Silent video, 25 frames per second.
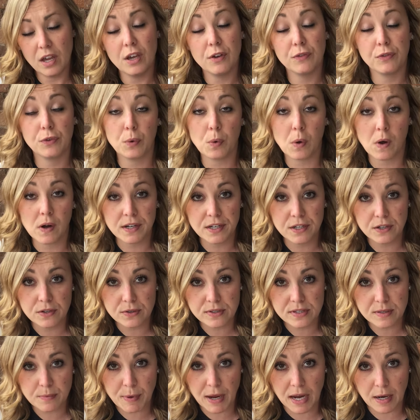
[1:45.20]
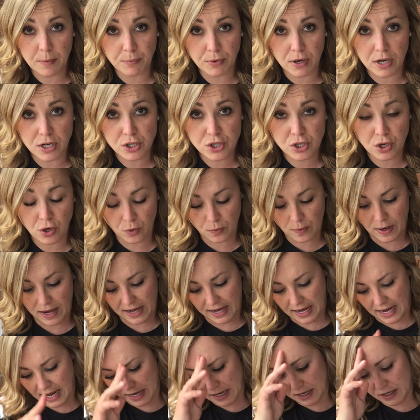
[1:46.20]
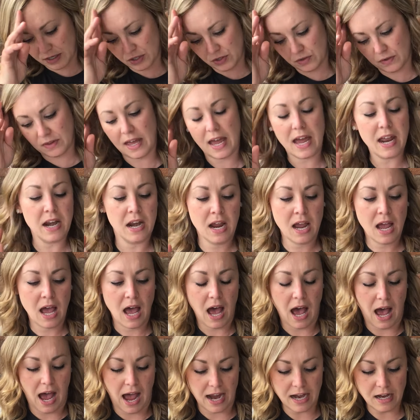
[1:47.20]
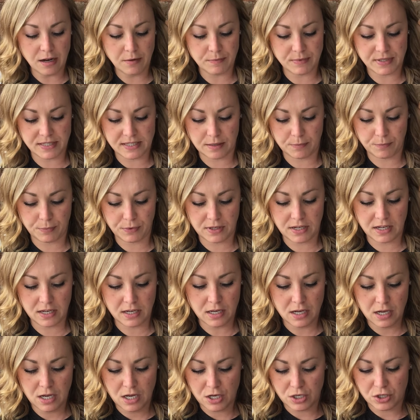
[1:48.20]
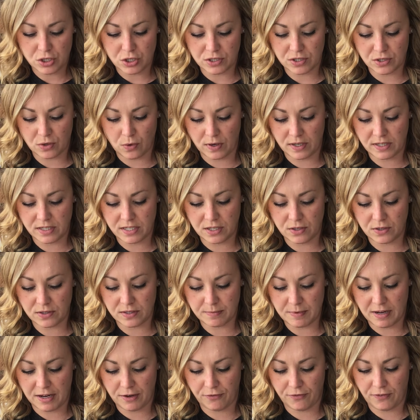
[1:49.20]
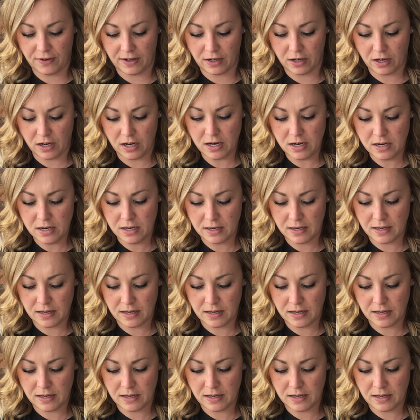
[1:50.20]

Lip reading: If you wanna use the paintbrush, go right ahead and do that. I am simply just going to use my finger.